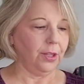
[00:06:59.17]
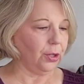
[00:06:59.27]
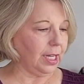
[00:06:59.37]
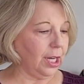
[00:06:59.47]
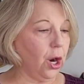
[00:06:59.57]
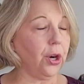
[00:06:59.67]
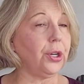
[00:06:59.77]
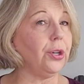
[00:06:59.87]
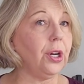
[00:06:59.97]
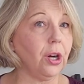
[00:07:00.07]
They're getting
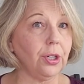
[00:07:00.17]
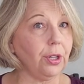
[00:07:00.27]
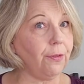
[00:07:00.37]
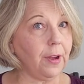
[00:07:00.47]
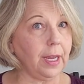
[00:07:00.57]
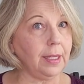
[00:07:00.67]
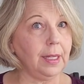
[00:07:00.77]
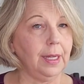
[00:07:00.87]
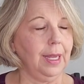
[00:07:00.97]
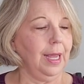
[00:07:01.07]
harder and harder to find
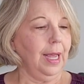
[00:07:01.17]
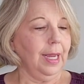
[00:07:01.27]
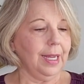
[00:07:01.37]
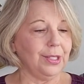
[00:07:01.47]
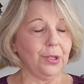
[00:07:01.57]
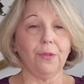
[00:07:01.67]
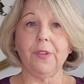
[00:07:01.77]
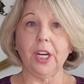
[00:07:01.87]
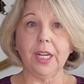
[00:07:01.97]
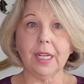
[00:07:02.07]
because they're
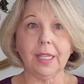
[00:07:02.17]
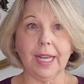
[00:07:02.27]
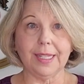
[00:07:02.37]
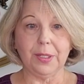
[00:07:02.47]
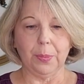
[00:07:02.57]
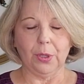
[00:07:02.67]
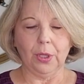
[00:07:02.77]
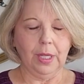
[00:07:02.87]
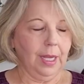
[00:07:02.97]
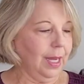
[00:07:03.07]
very collectible,